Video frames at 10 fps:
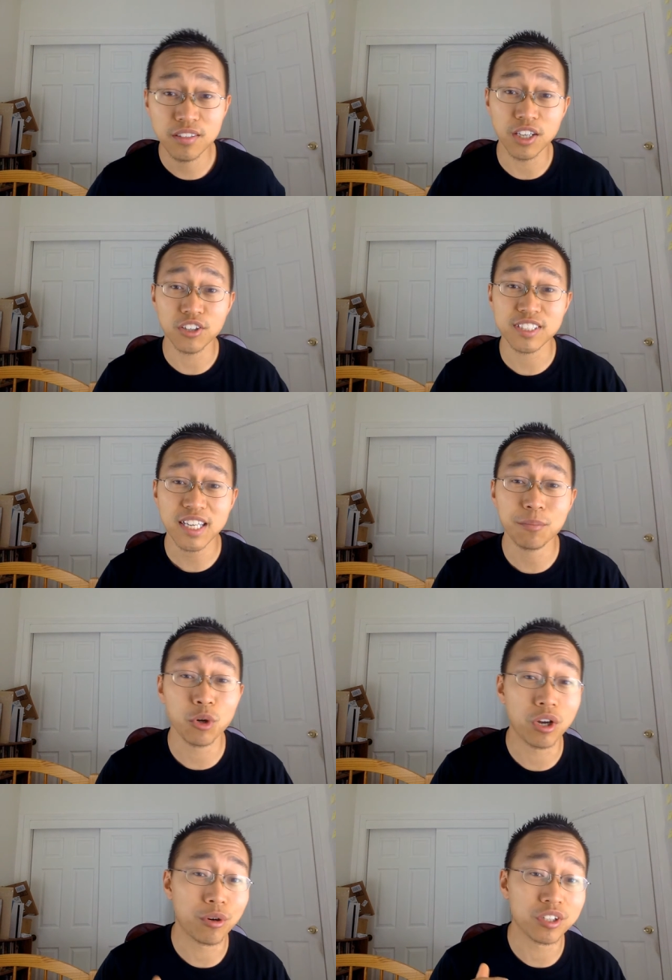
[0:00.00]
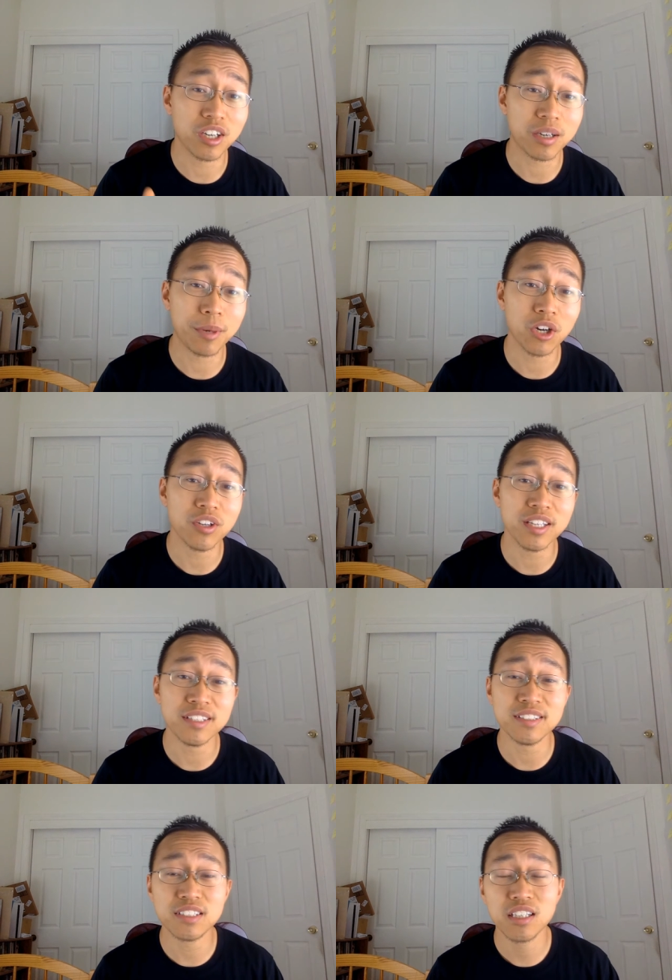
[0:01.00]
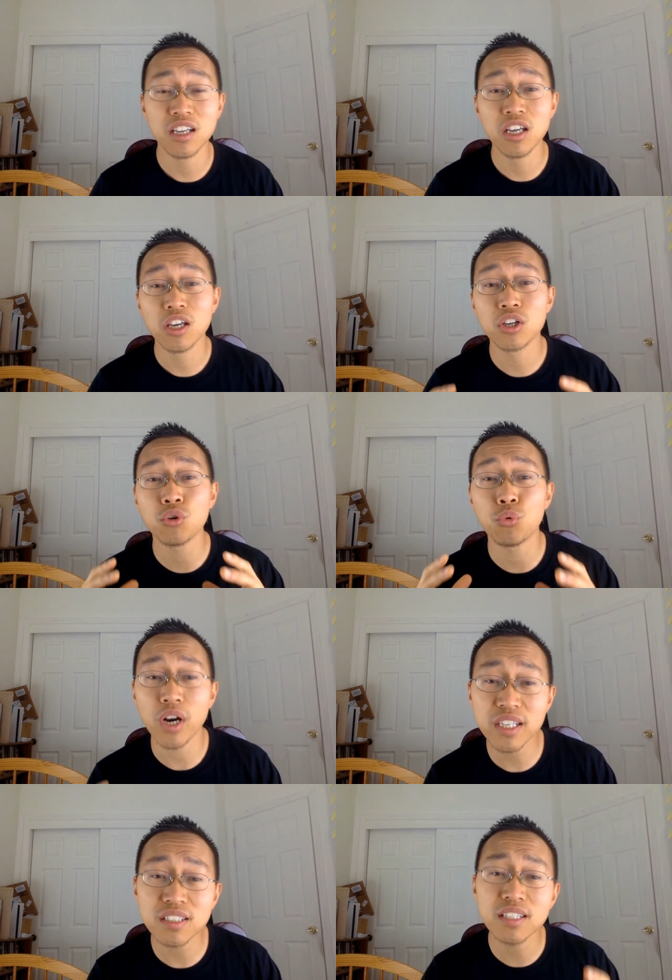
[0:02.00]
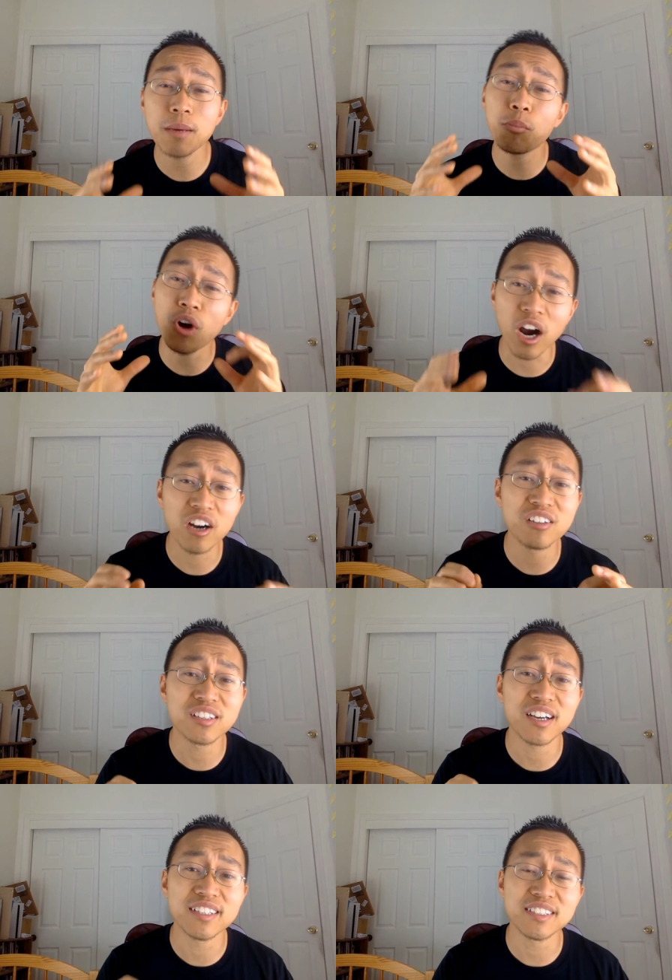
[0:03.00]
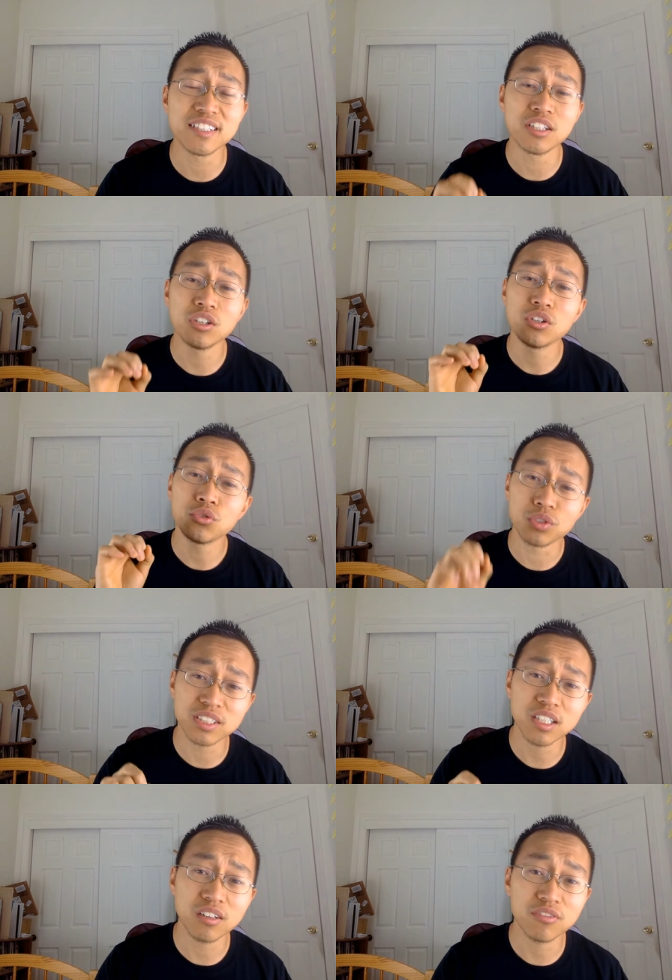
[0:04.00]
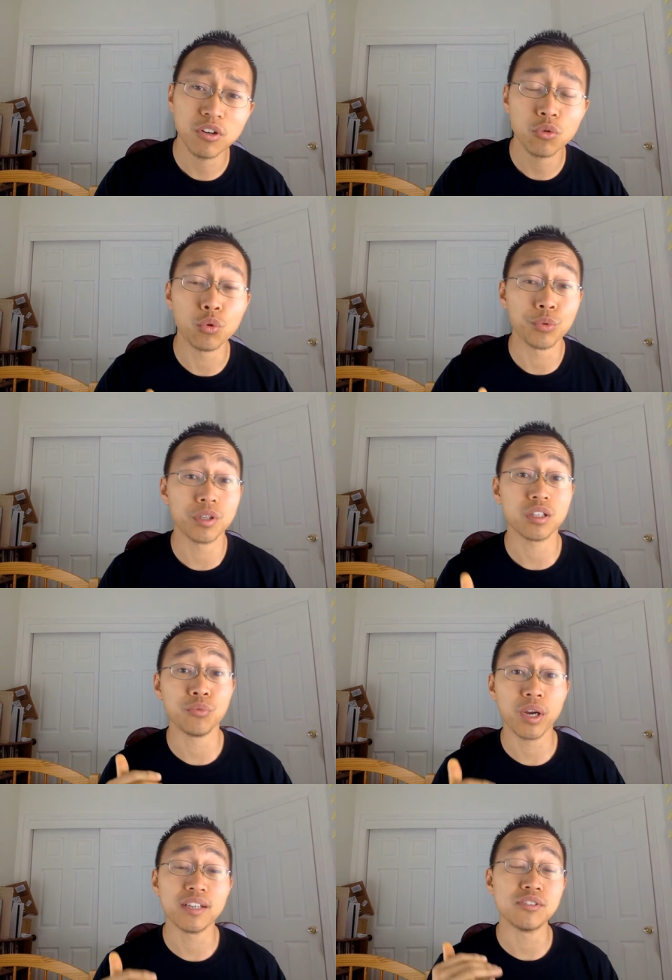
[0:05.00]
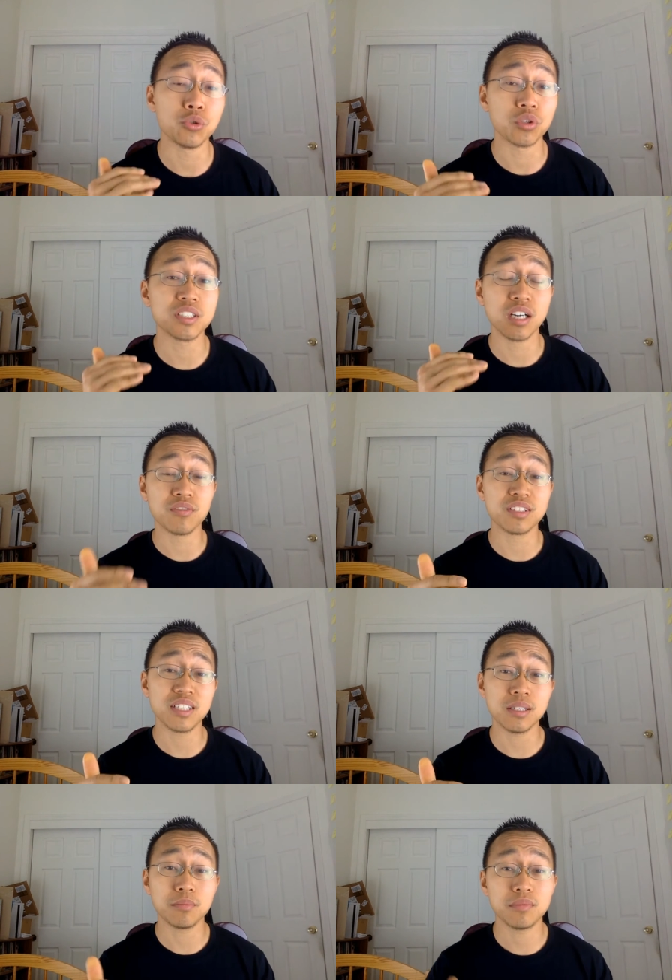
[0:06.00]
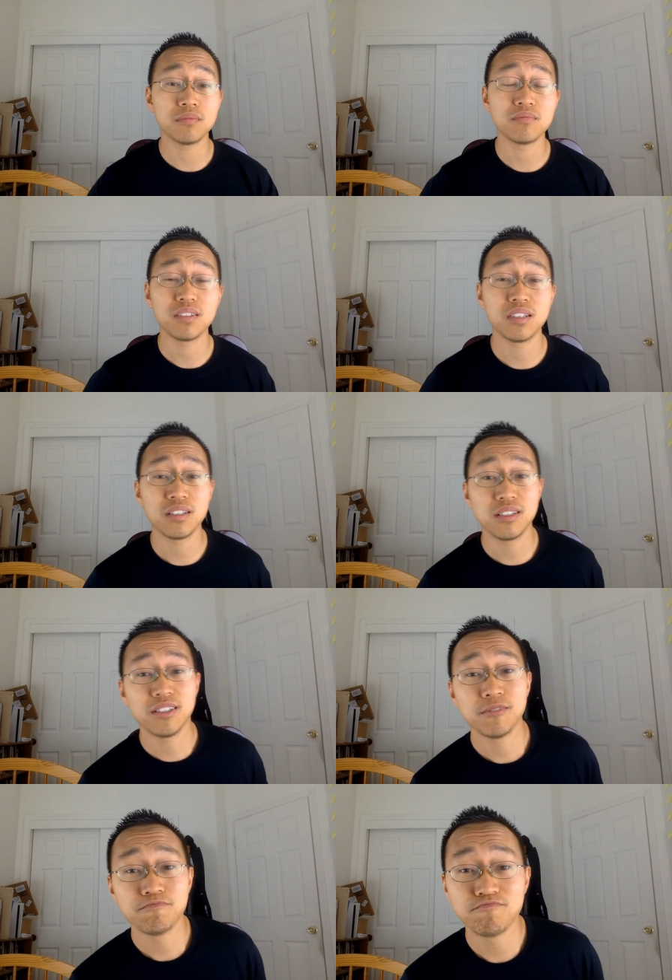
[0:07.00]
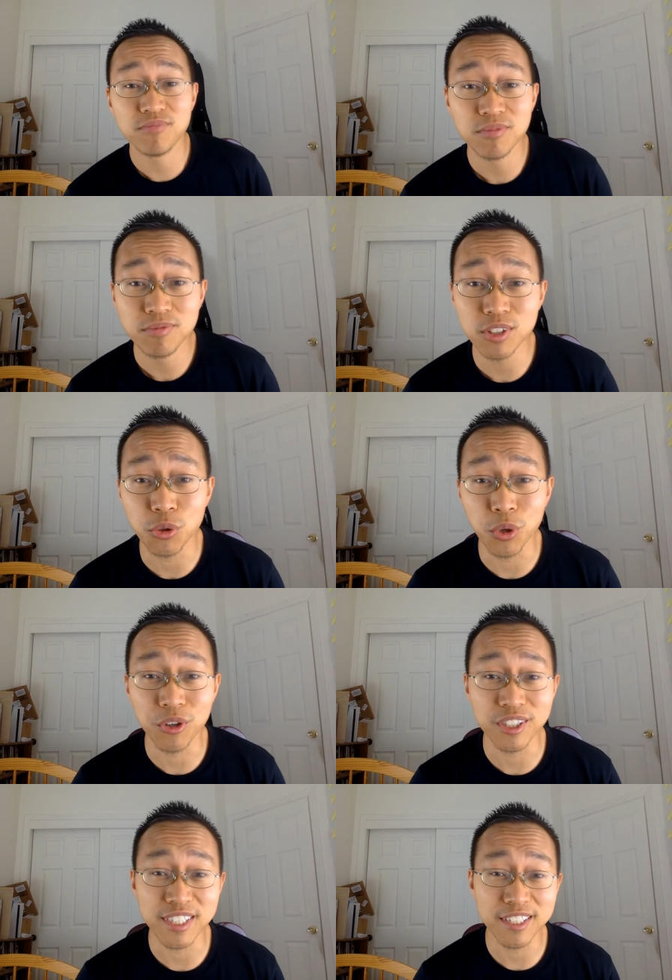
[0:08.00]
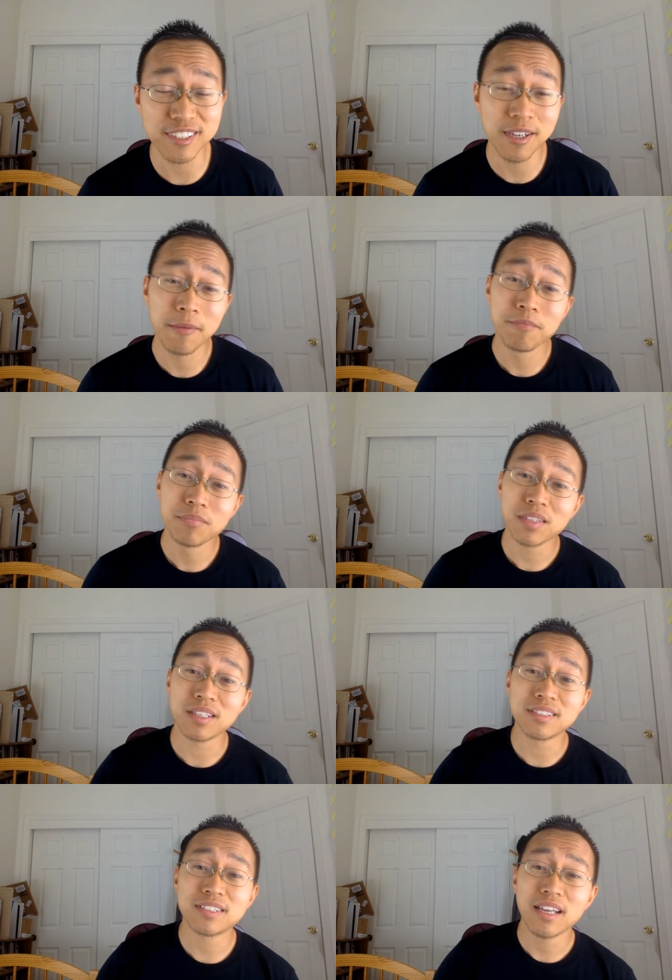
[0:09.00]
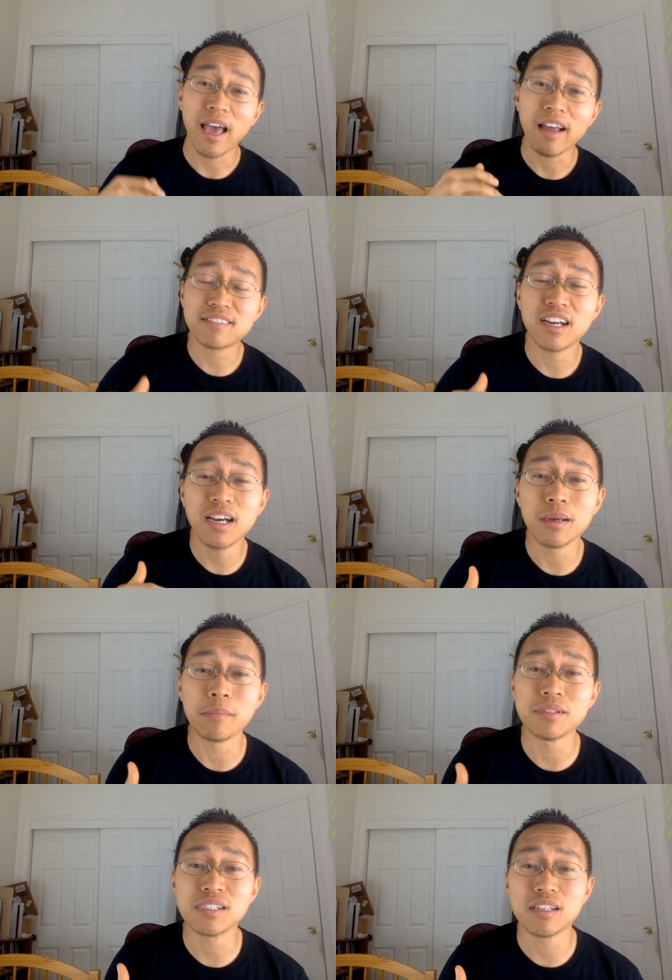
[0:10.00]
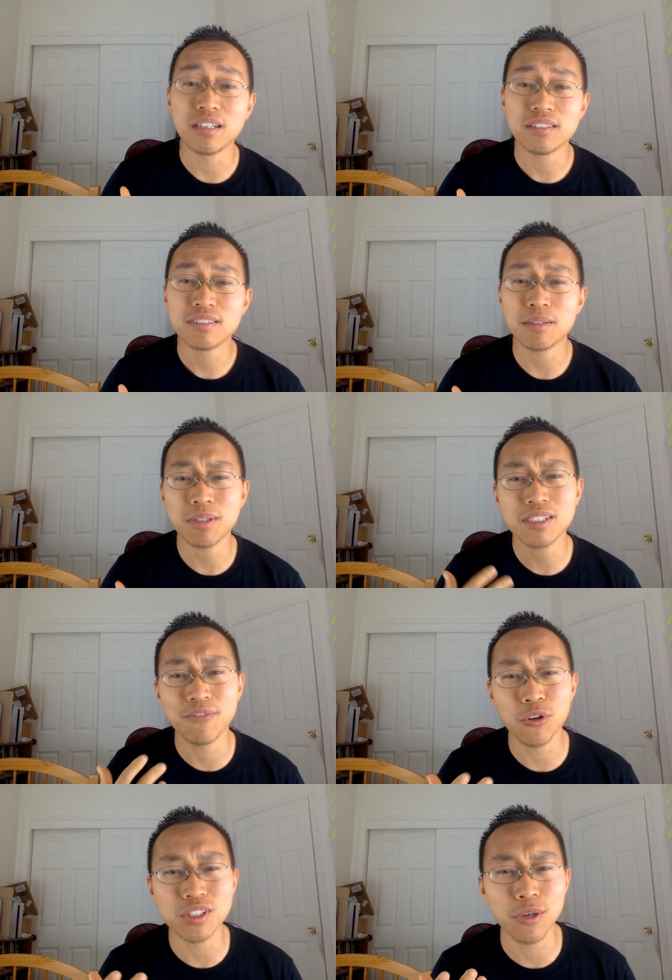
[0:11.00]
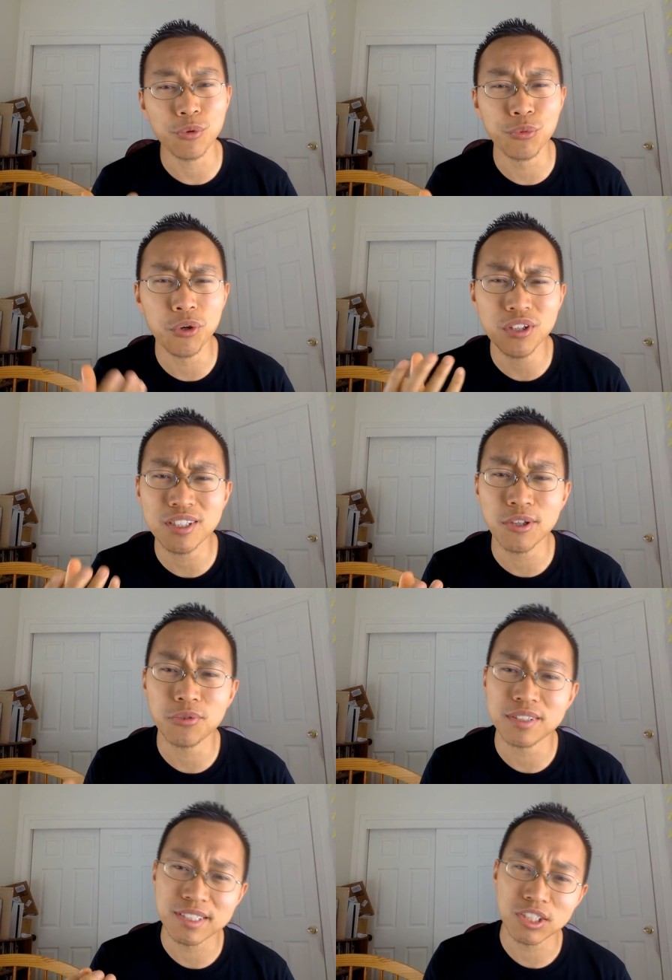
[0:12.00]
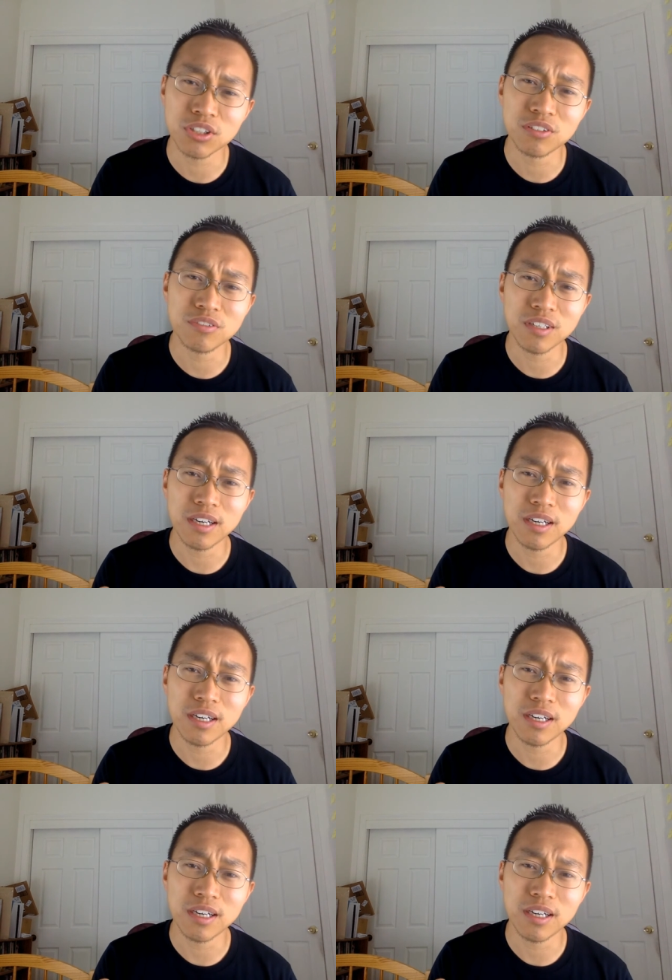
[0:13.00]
Now, the second point I want to talk about is correctly prioritizing yourself will really raise your self-esteem. So why do I say this? Because at times, sometimes it feels like we really don't deserve